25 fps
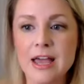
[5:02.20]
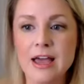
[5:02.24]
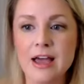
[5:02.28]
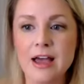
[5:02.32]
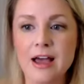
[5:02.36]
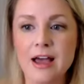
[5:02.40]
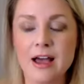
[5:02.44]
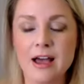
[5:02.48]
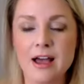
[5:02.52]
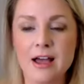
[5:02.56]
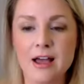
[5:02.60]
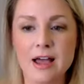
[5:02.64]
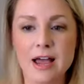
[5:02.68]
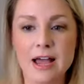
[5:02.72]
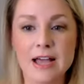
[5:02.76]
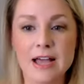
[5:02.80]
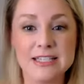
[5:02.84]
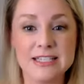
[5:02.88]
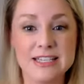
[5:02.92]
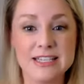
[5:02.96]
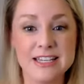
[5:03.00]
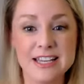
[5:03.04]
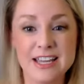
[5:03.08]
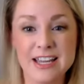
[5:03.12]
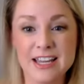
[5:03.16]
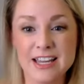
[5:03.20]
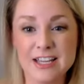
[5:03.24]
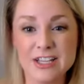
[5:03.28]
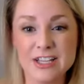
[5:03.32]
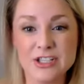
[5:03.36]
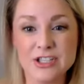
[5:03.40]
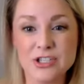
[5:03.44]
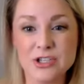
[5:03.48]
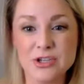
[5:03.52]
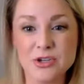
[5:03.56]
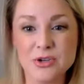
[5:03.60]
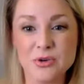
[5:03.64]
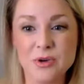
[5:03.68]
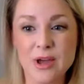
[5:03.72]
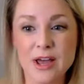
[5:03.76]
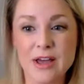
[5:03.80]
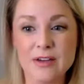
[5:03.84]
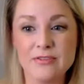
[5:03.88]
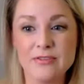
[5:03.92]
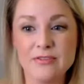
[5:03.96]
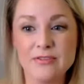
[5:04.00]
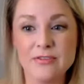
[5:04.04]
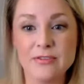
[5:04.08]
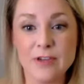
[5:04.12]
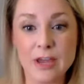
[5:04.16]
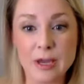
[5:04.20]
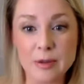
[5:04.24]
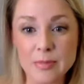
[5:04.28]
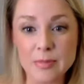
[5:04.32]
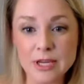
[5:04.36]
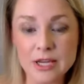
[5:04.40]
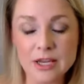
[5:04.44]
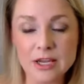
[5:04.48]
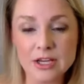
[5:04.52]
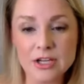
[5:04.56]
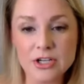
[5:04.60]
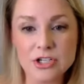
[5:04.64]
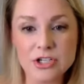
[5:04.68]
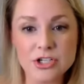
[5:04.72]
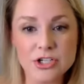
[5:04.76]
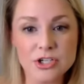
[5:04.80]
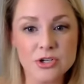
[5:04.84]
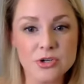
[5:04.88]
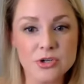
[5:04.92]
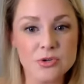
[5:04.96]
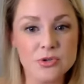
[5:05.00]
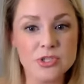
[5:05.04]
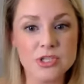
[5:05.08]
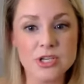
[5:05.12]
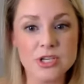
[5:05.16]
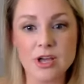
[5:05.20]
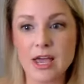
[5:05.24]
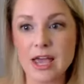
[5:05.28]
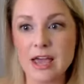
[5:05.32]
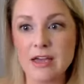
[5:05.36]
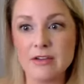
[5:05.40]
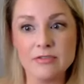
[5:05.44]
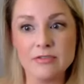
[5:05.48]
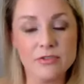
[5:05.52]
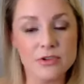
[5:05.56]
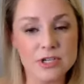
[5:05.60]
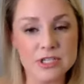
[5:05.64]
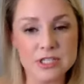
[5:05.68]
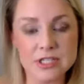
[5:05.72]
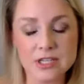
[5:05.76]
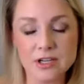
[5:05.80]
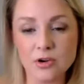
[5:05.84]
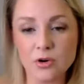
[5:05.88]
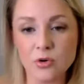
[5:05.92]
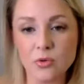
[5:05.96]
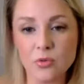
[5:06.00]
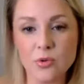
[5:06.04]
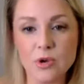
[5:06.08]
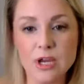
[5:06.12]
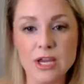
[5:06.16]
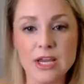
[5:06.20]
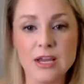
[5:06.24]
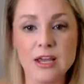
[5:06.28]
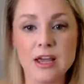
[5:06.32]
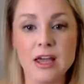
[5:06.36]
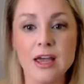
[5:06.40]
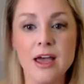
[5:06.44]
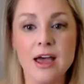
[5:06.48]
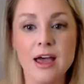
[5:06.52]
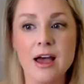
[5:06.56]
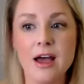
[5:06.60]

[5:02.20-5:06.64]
I see kids who have vaping issues every single week.